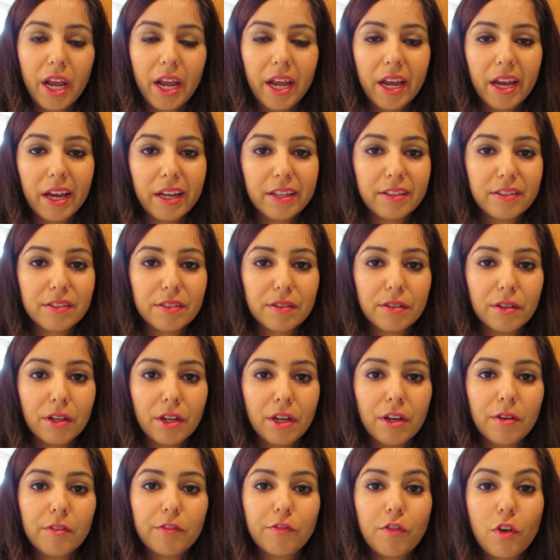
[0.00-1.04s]
and
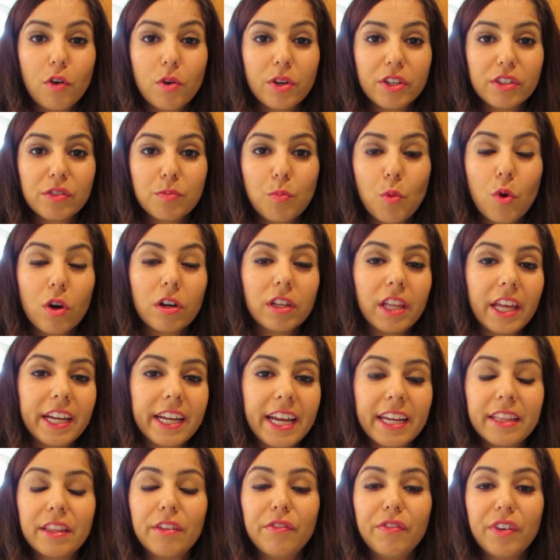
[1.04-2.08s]
focus more
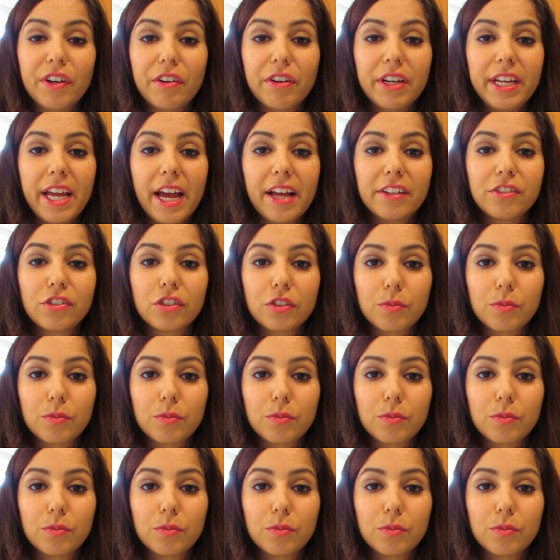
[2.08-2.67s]
like at the very end,